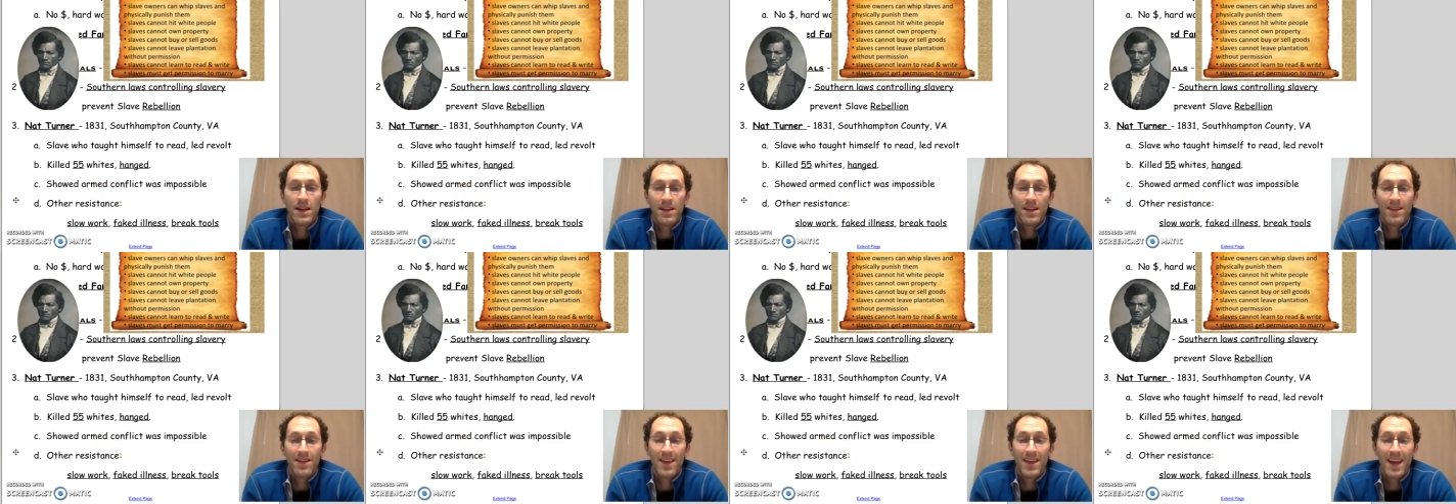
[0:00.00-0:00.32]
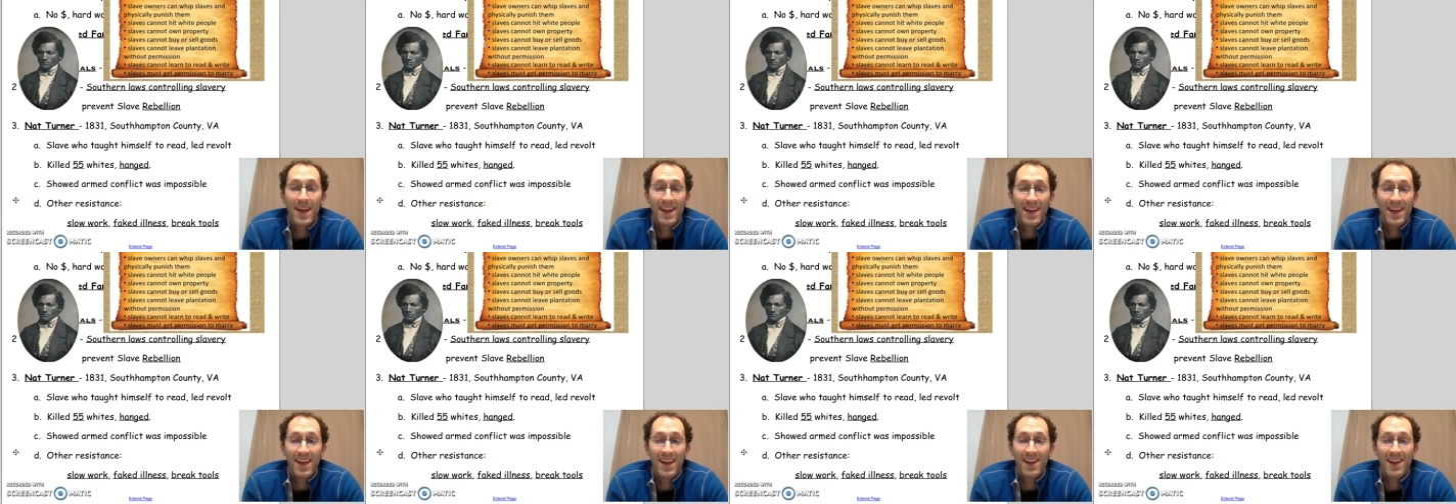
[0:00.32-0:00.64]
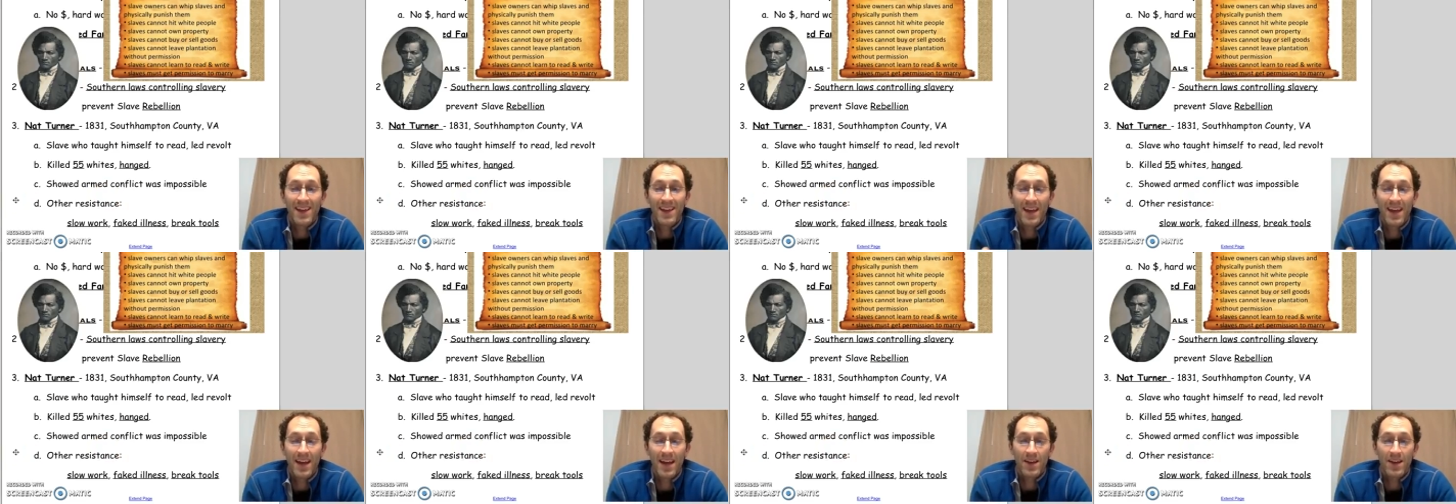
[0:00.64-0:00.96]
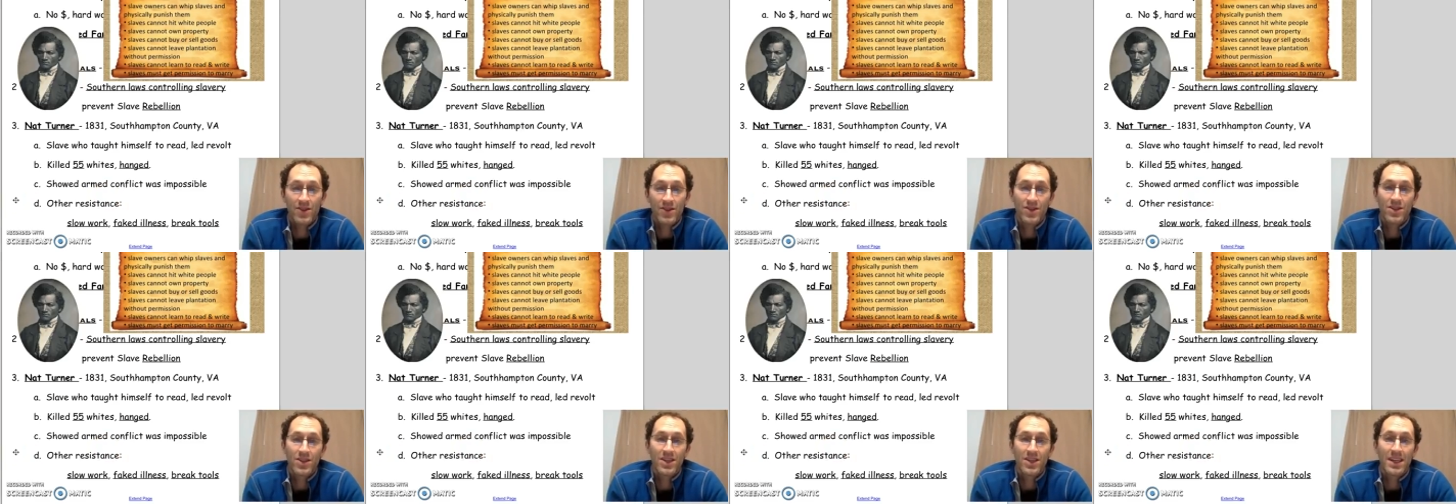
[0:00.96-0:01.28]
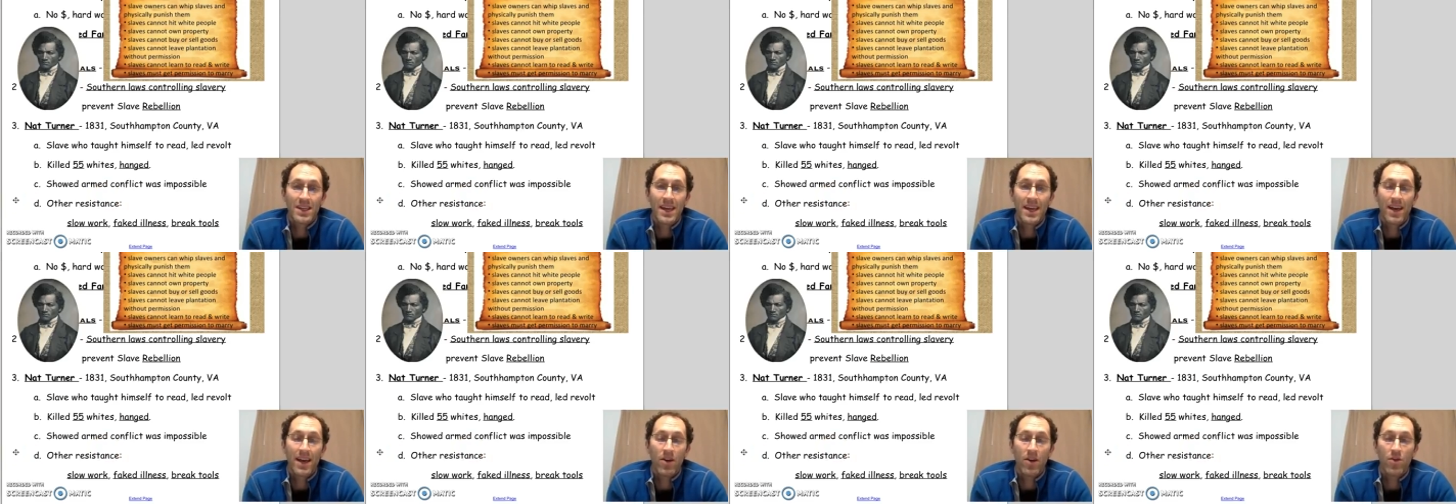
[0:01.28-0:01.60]
that had actually
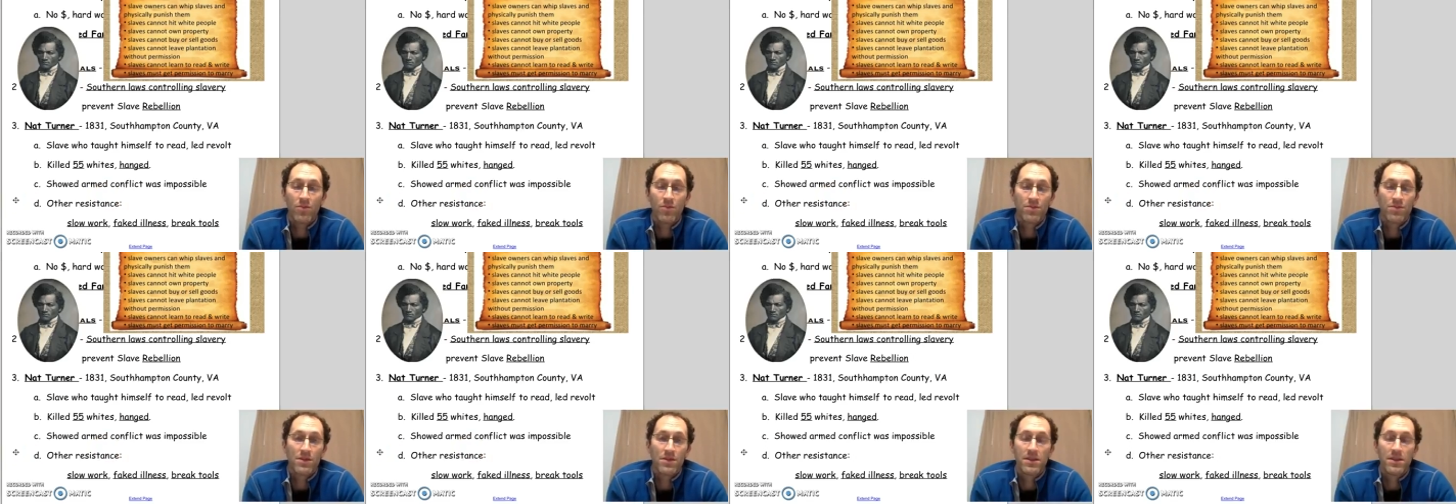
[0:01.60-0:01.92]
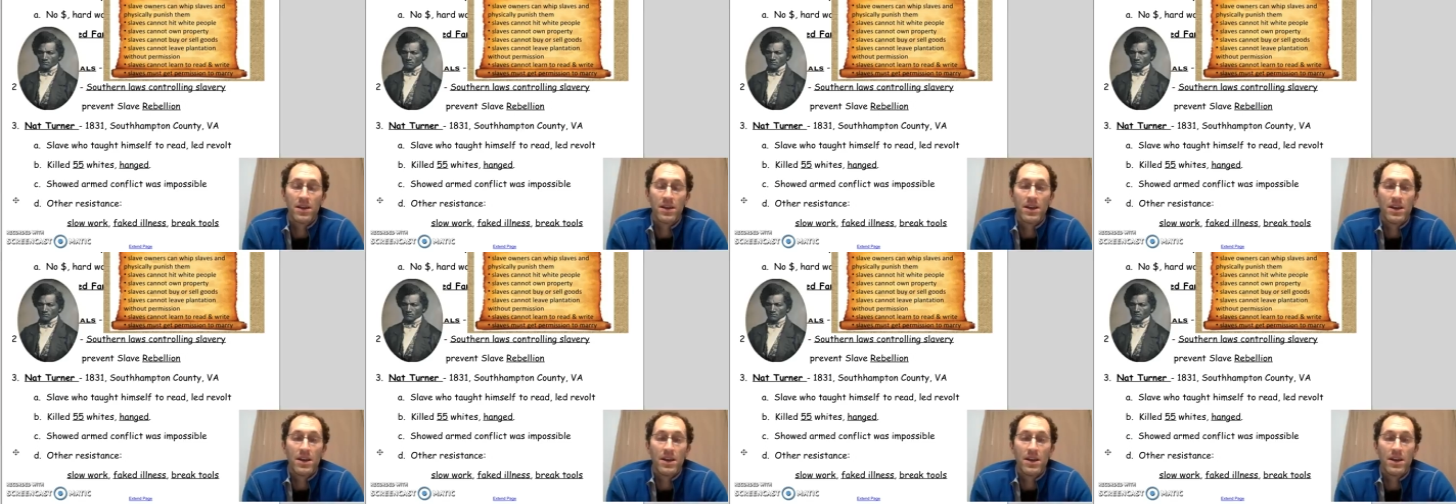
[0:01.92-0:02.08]
helped